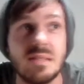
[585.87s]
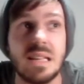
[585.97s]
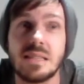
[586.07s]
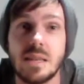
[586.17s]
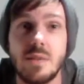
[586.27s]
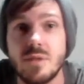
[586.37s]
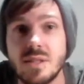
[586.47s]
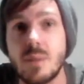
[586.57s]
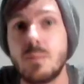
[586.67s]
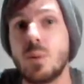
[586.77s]
Let's say, for
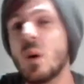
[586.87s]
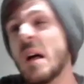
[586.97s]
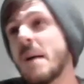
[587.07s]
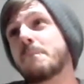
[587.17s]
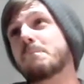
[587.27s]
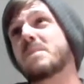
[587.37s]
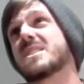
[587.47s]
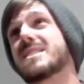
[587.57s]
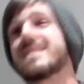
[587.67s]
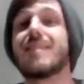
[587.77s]
example,
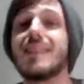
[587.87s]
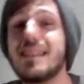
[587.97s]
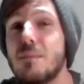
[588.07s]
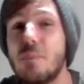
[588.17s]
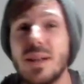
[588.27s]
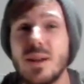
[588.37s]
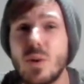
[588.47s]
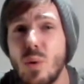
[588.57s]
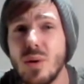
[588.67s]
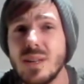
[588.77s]
slightly better
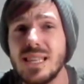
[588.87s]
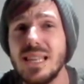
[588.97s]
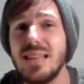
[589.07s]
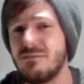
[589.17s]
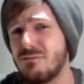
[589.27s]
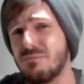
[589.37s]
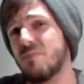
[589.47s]
quality